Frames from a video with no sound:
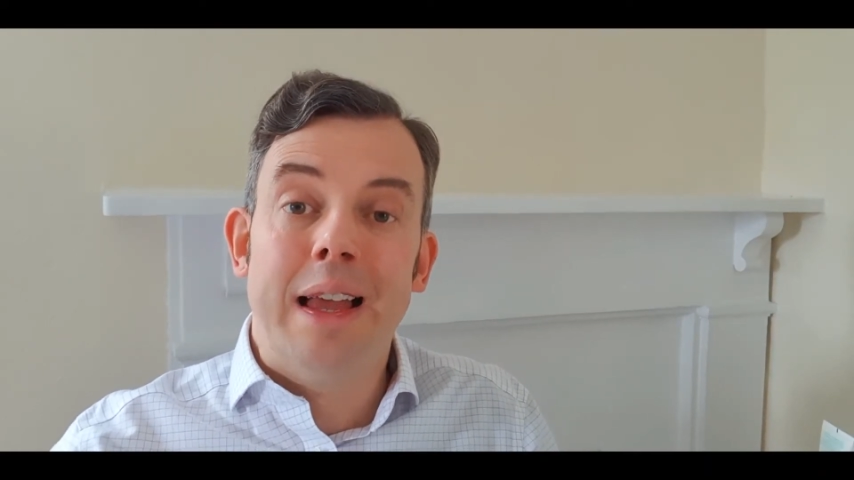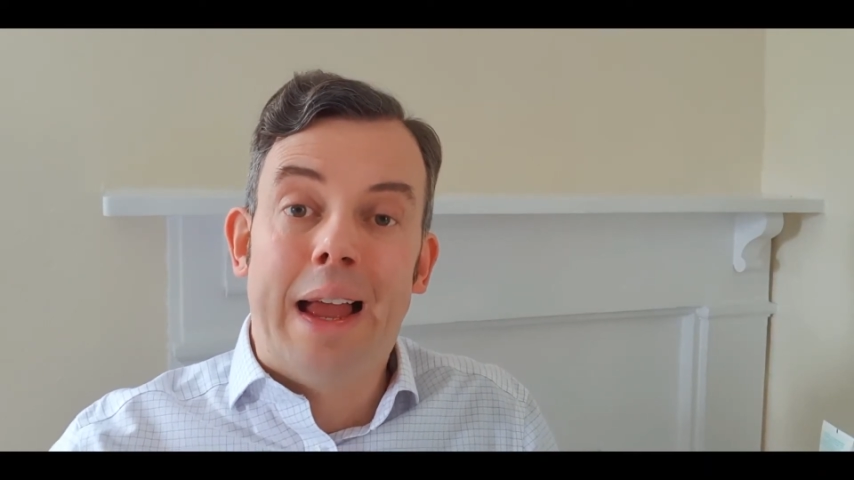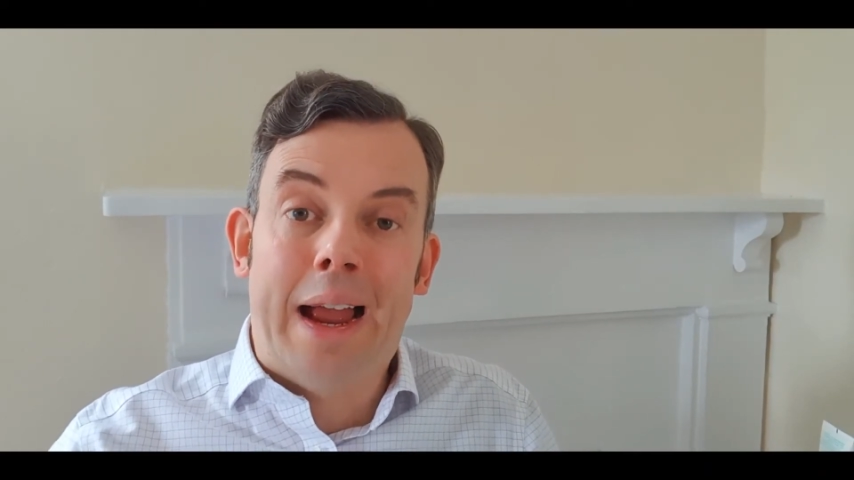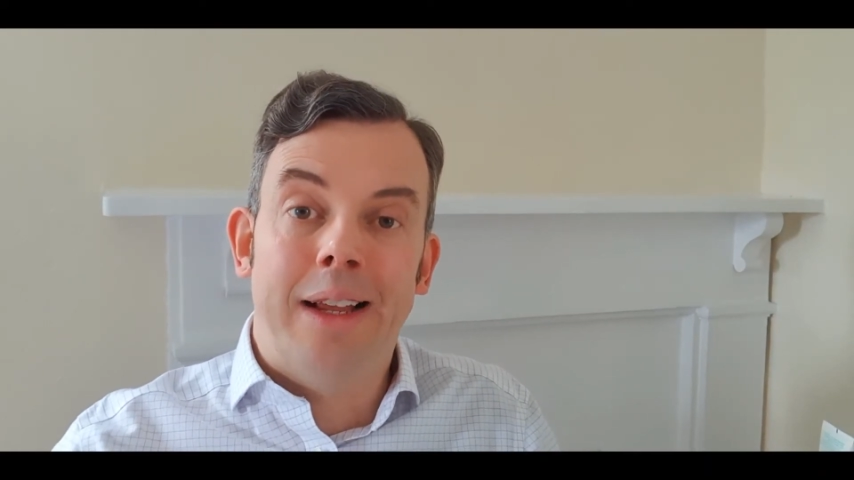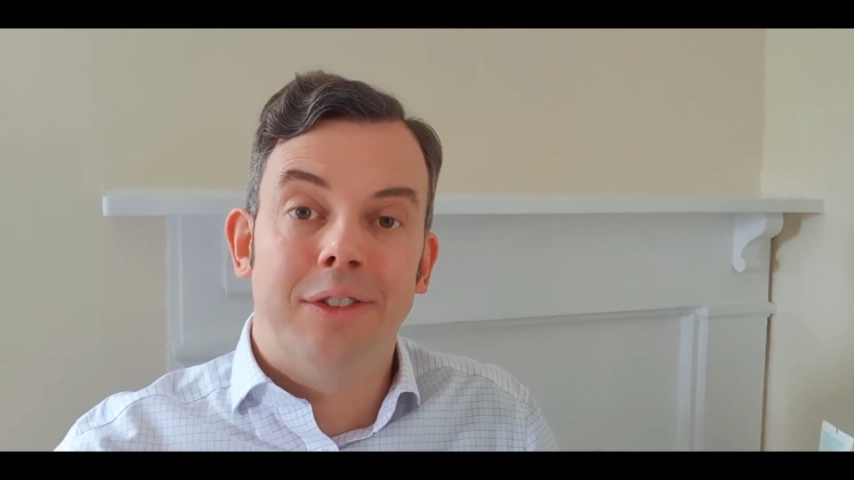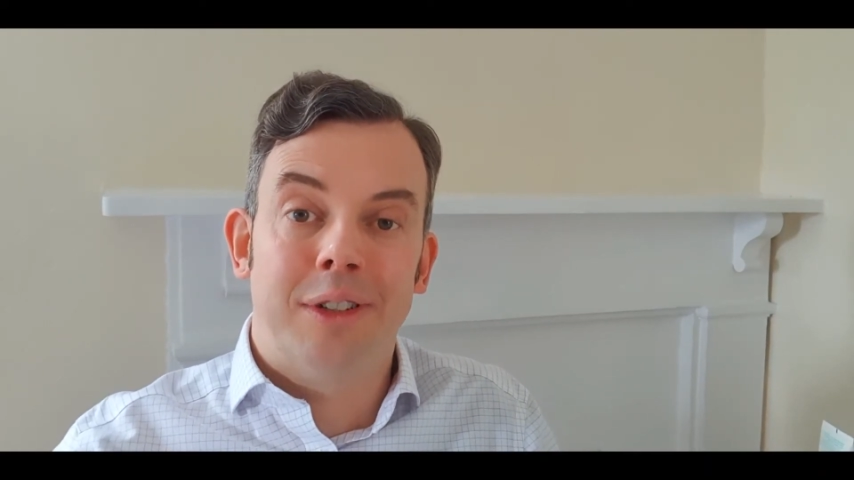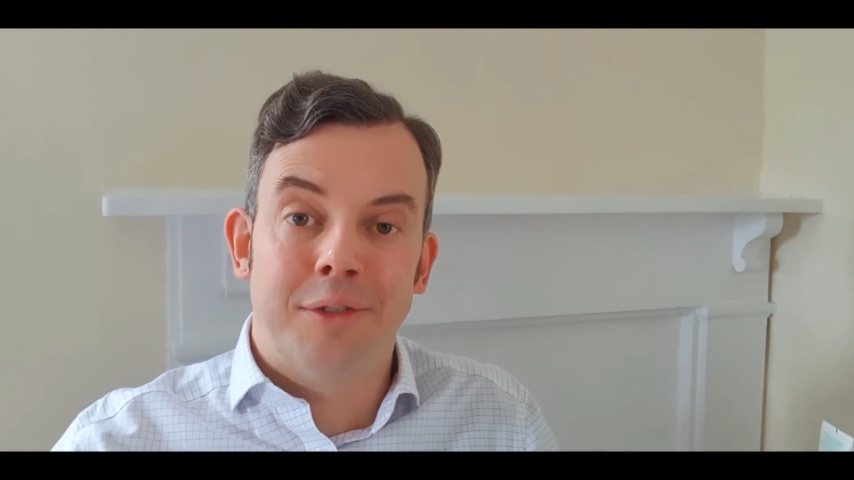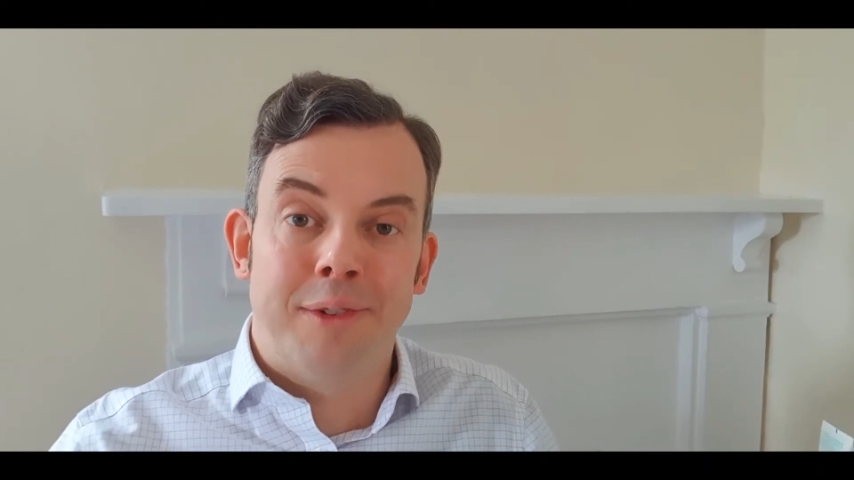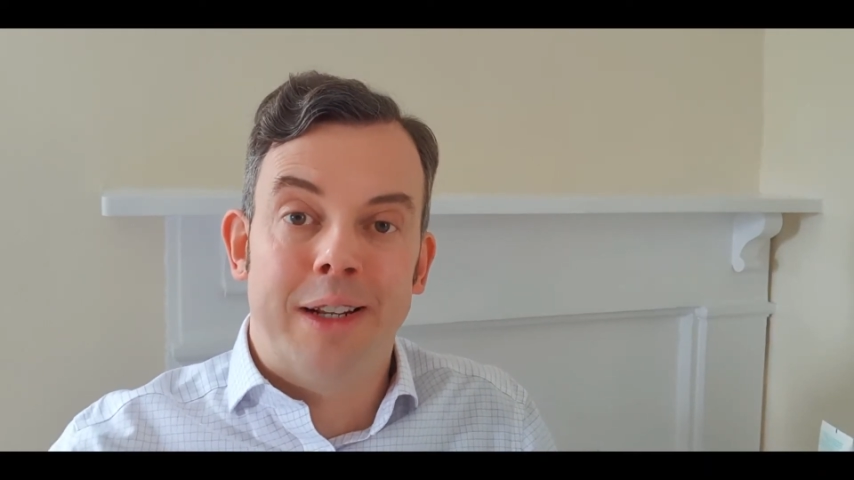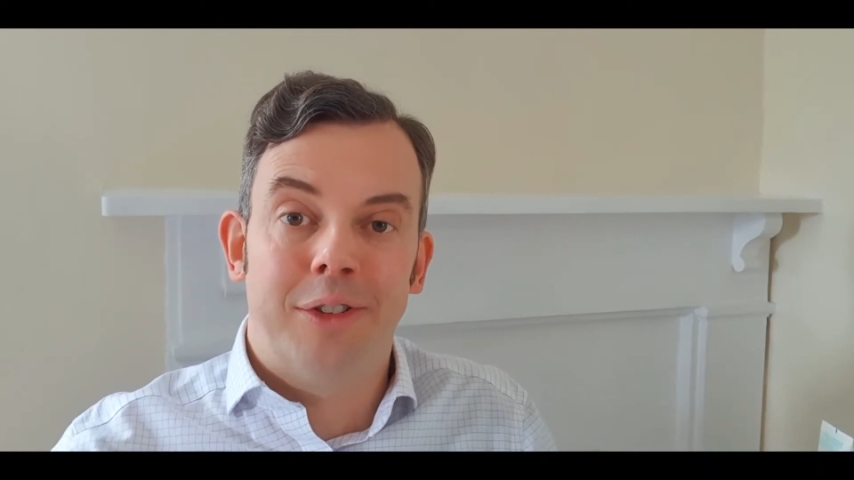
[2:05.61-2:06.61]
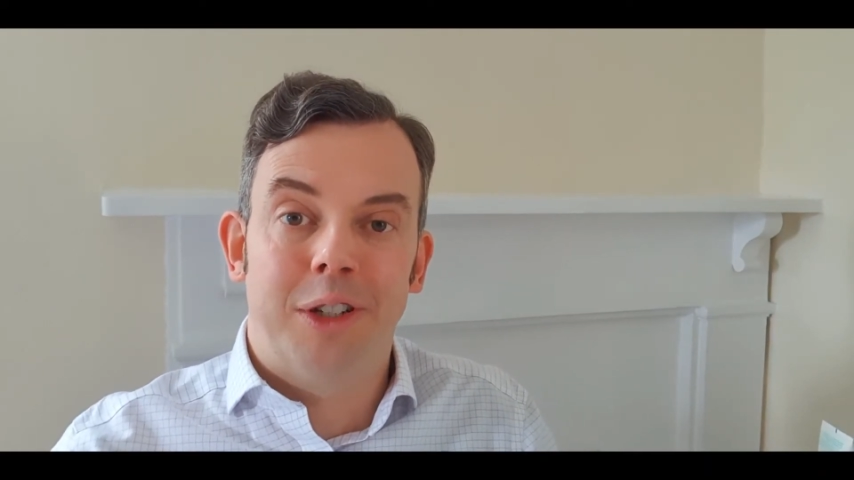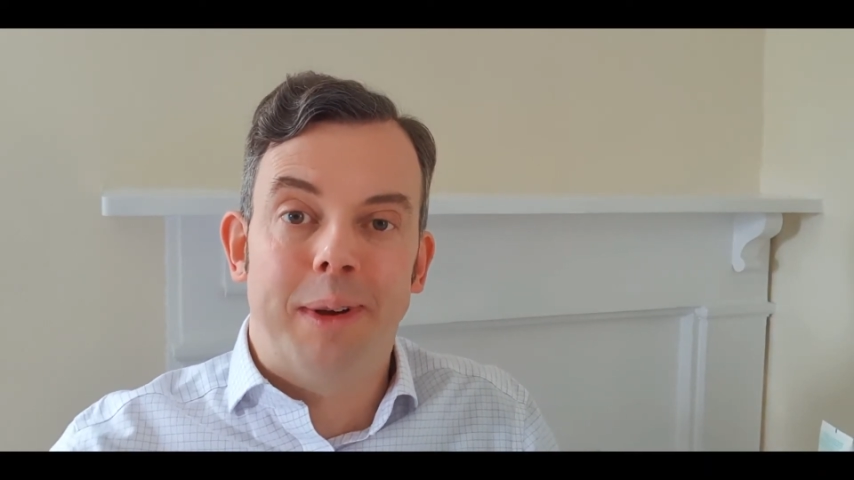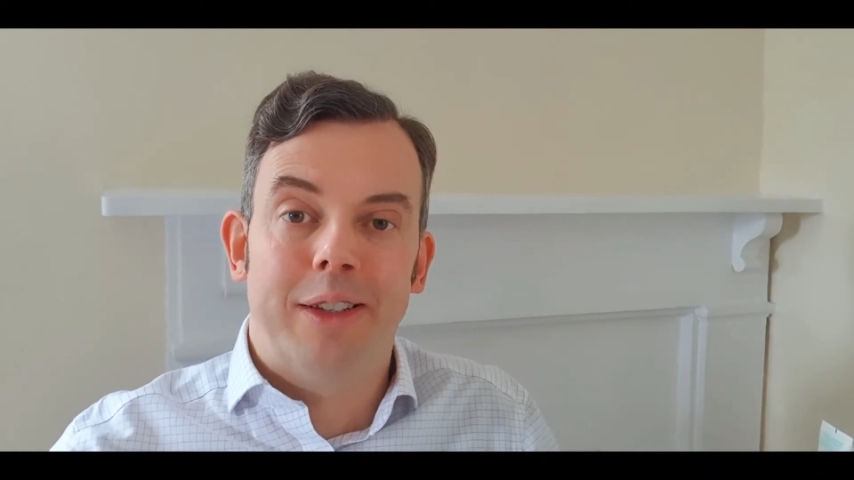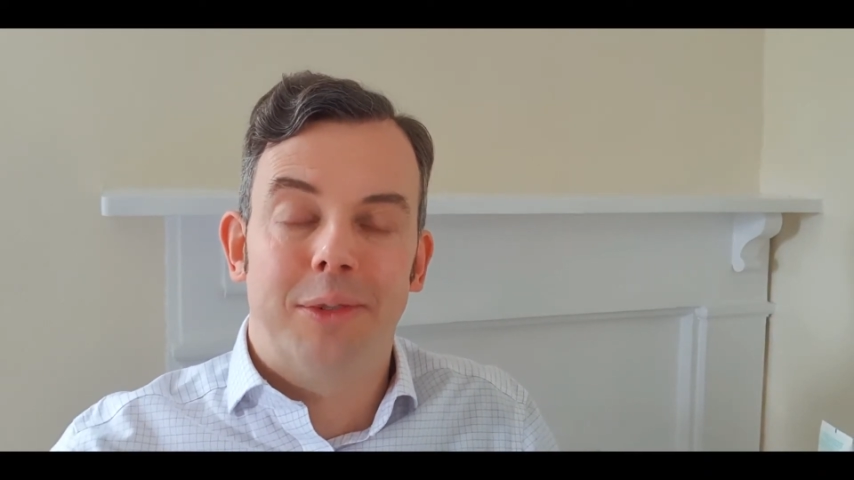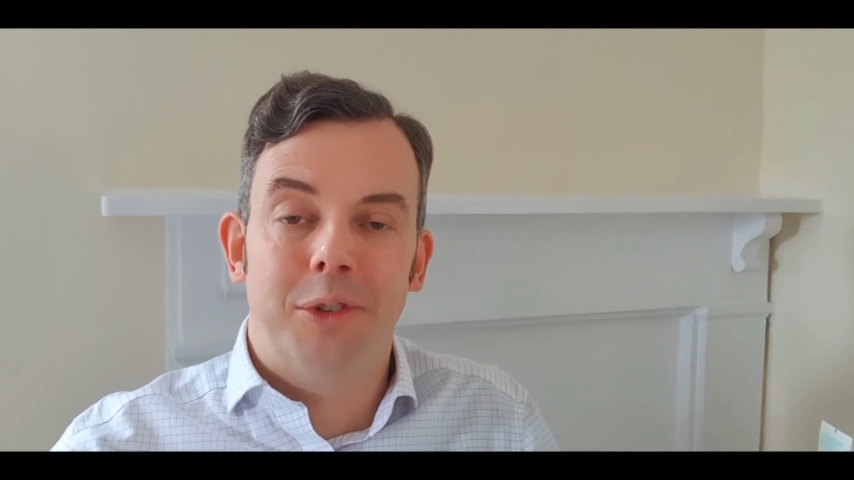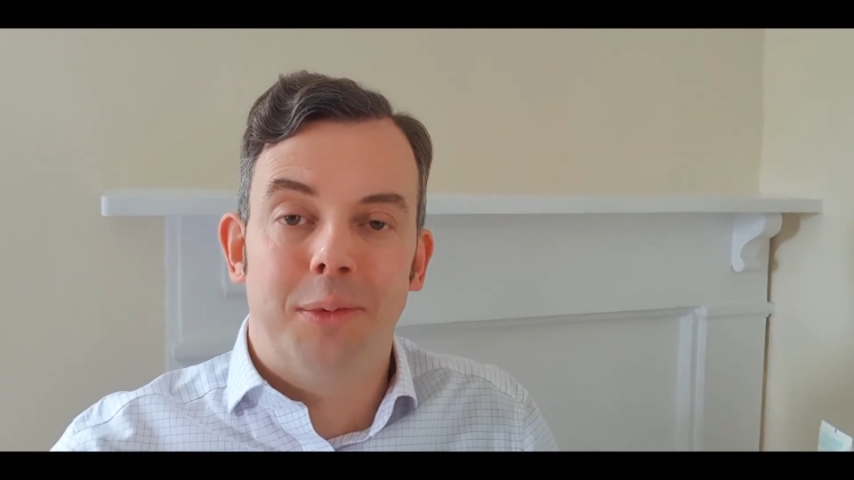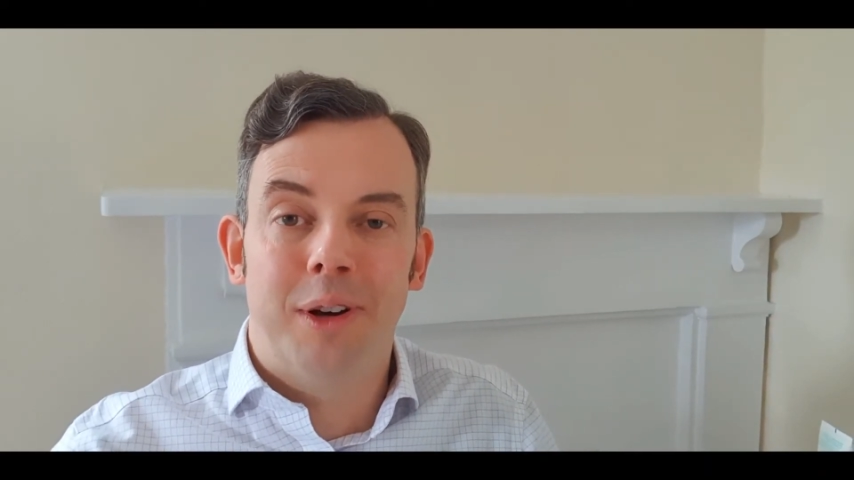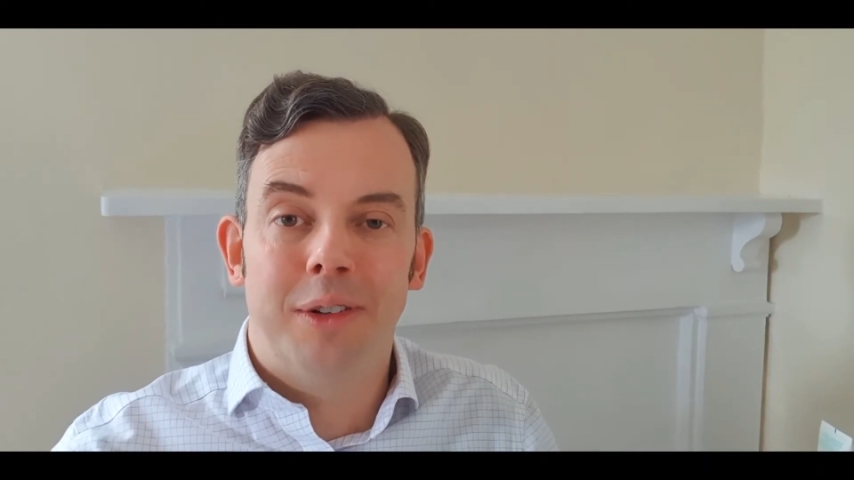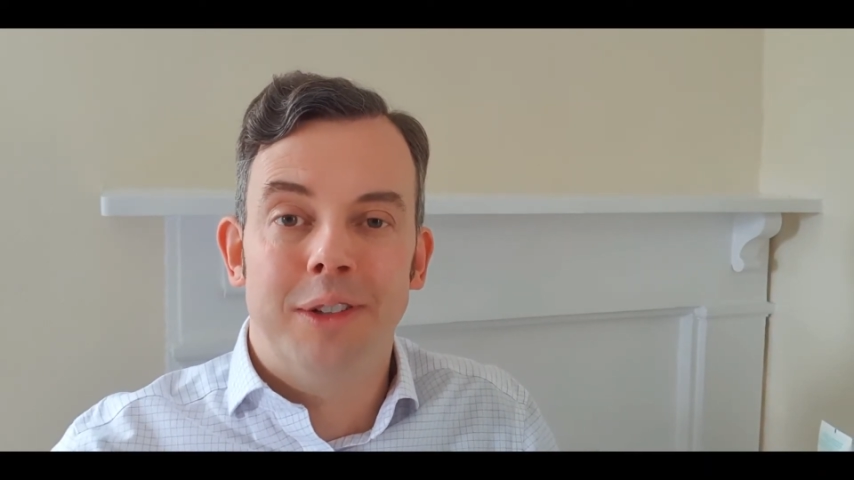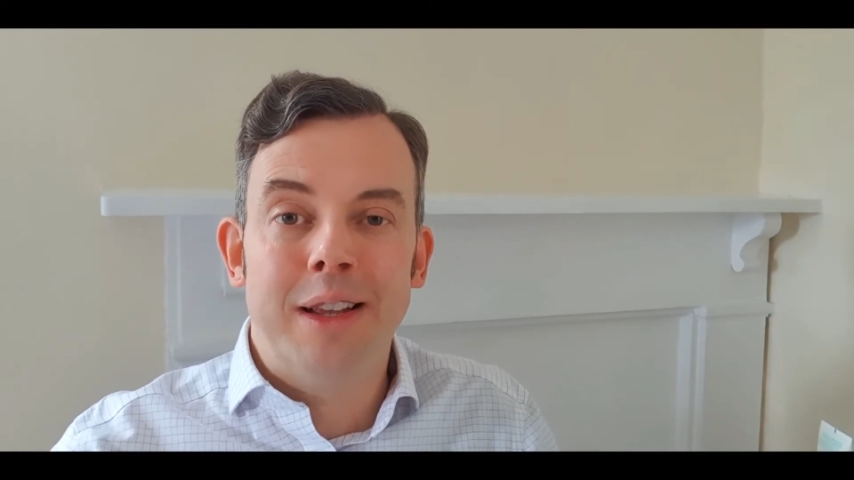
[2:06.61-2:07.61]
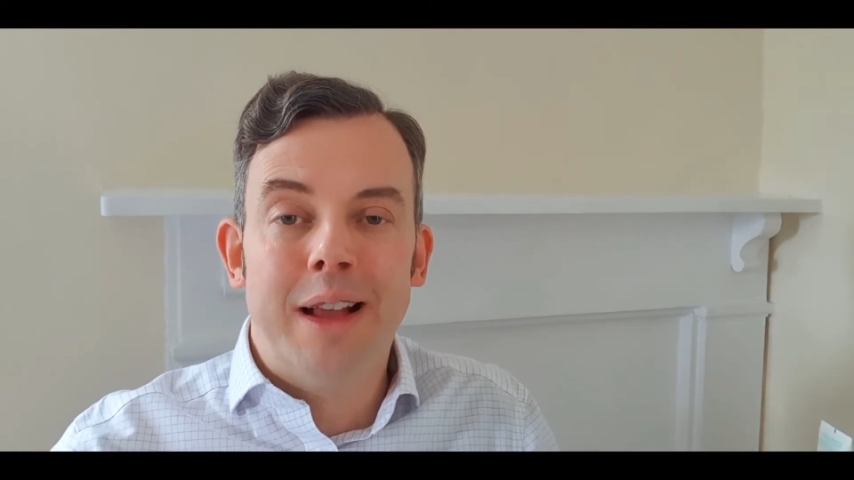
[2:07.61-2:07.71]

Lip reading: has an effect on the maximum demand.